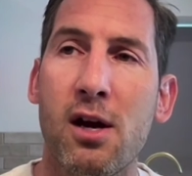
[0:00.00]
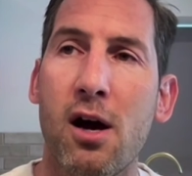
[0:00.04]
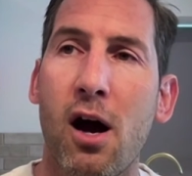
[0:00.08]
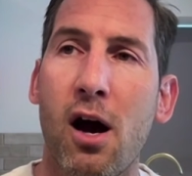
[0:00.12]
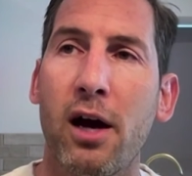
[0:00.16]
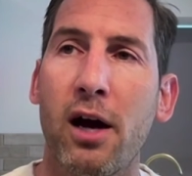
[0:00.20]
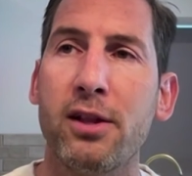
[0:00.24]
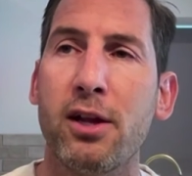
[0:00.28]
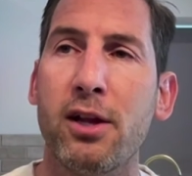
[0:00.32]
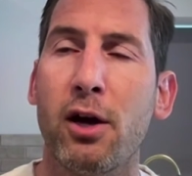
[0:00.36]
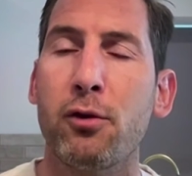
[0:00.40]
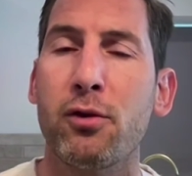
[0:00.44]

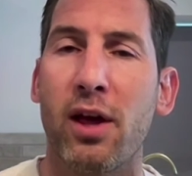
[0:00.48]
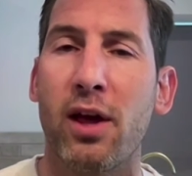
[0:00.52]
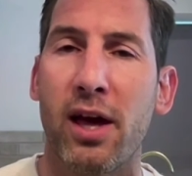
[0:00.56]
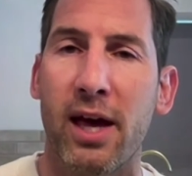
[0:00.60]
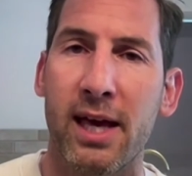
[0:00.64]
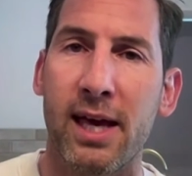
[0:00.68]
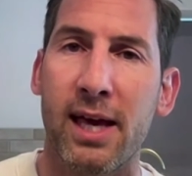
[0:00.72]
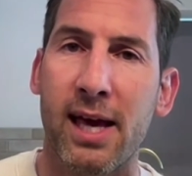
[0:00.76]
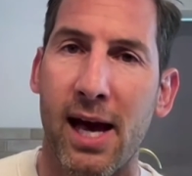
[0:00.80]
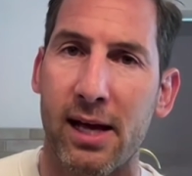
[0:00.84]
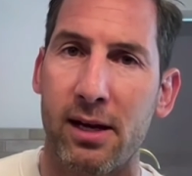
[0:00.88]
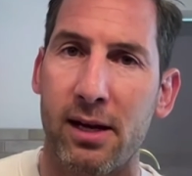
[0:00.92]
I know that
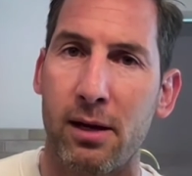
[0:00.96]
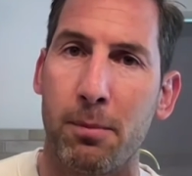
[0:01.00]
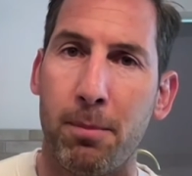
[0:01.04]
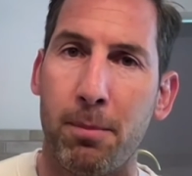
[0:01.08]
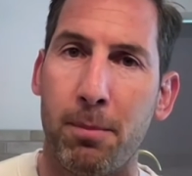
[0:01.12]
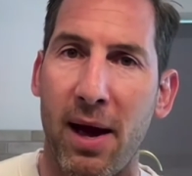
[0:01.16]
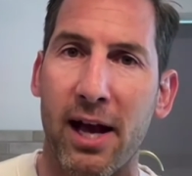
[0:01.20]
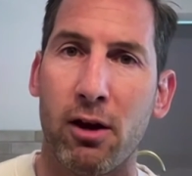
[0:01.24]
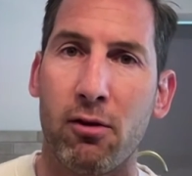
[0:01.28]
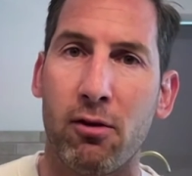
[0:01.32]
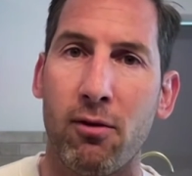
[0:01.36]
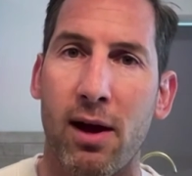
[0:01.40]
he had a
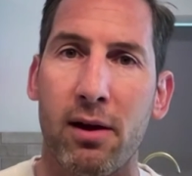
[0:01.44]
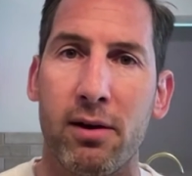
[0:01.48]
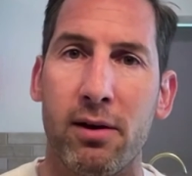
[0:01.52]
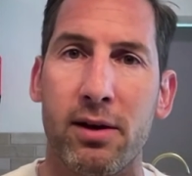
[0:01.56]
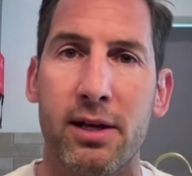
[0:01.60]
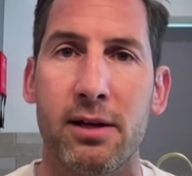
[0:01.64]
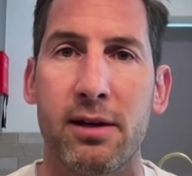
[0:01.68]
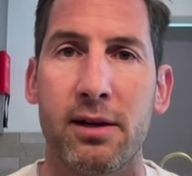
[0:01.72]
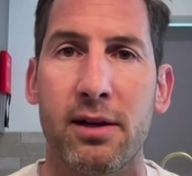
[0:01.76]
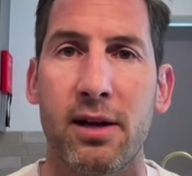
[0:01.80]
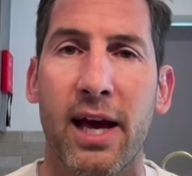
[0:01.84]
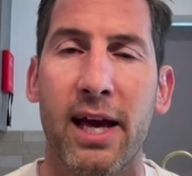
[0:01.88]
background
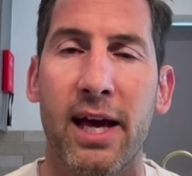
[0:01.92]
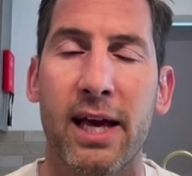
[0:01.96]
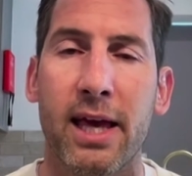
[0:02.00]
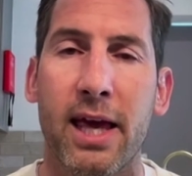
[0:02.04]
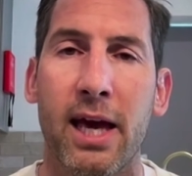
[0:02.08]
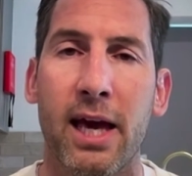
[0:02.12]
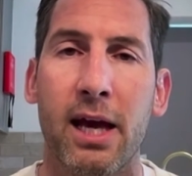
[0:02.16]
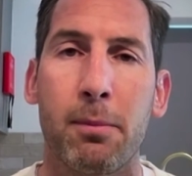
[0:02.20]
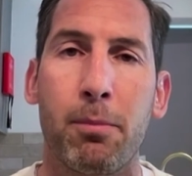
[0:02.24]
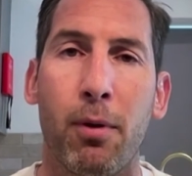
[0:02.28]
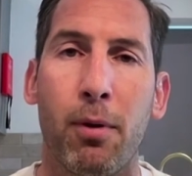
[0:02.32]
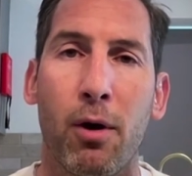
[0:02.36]
in
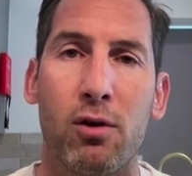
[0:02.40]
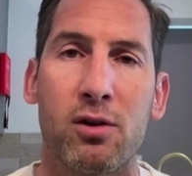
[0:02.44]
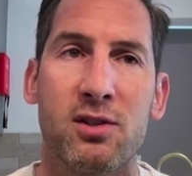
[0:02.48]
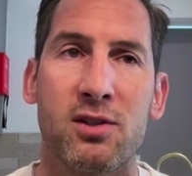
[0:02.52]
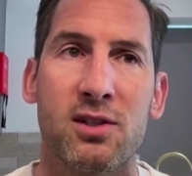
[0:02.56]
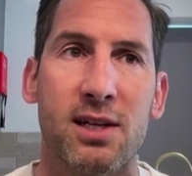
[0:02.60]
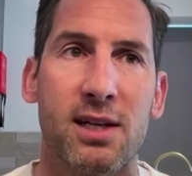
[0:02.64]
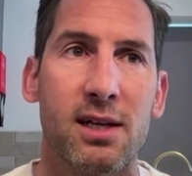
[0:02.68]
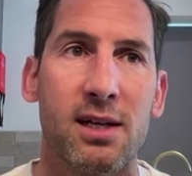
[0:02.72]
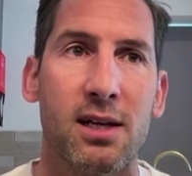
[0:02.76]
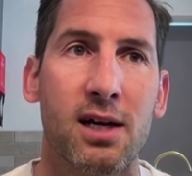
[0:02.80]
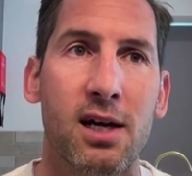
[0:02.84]

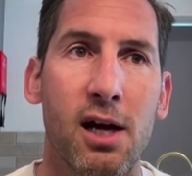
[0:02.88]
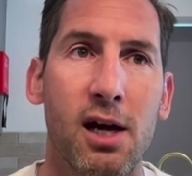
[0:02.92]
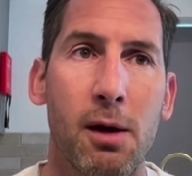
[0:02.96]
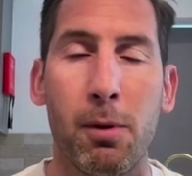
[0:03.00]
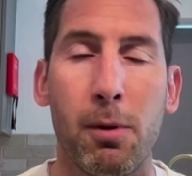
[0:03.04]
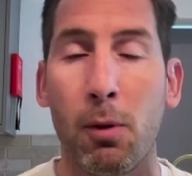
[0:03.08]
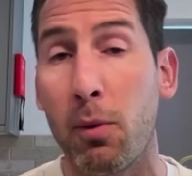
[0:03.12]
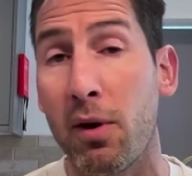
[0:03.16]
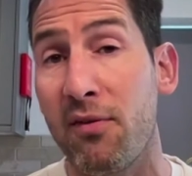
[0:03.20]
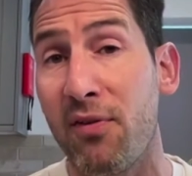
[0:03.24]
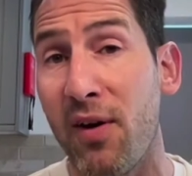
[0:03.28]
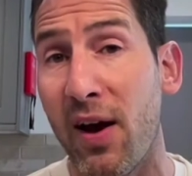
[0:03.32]
kickboxing,
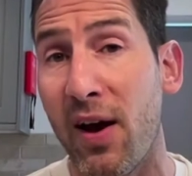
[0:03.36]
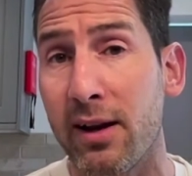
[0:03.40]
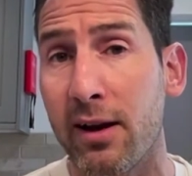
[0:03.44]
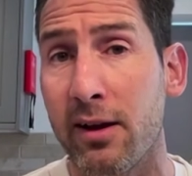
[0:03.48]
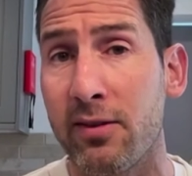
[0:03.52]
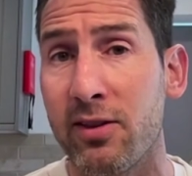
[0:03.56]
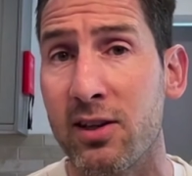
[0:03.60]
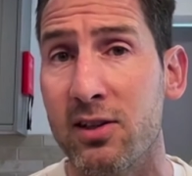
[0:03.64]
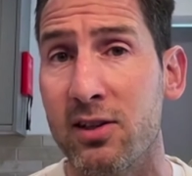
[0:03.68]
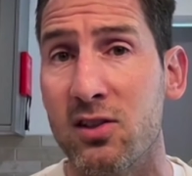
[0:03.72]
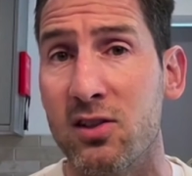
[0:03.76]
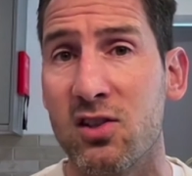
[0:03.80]
but we've had
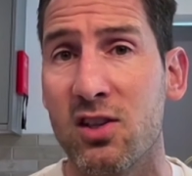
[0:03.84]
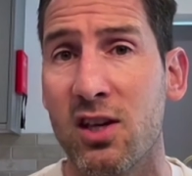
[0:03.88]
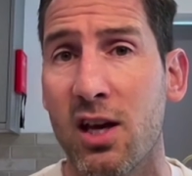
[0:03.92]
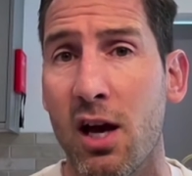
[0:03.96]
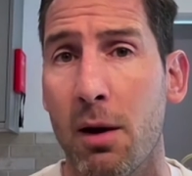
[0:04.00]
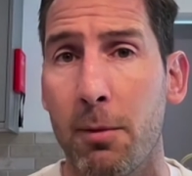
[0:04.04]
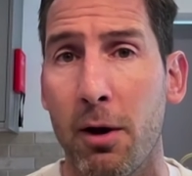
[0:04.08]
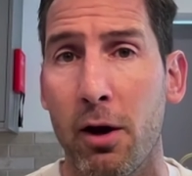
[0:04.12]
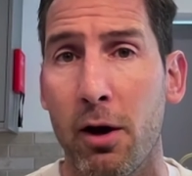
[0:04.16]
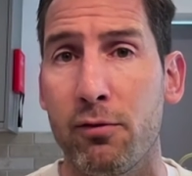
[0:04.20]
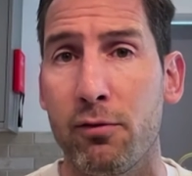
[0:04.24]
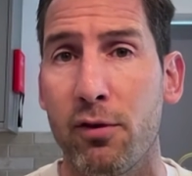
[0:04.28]
others
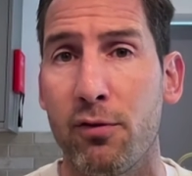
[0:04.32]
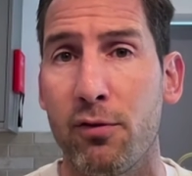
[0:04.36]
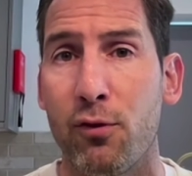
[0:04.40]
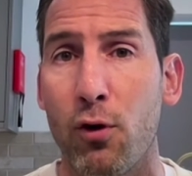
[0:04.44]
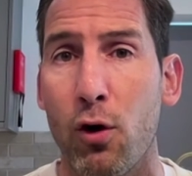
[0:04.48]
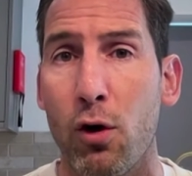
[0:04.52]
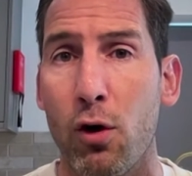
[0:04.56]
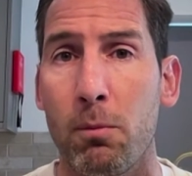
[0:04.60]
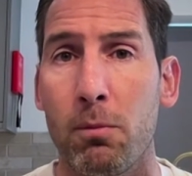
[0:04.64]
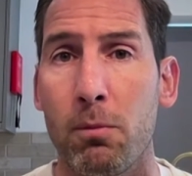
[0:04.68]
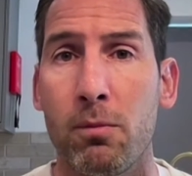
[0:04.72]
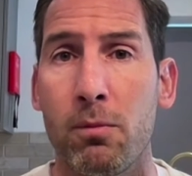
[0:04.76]
come over
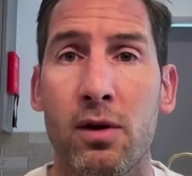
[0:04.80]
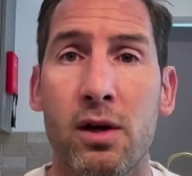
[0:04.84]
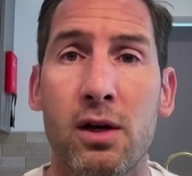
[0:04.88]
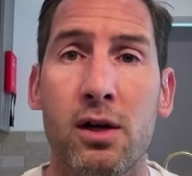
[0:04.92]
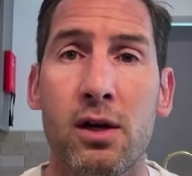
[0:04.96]
from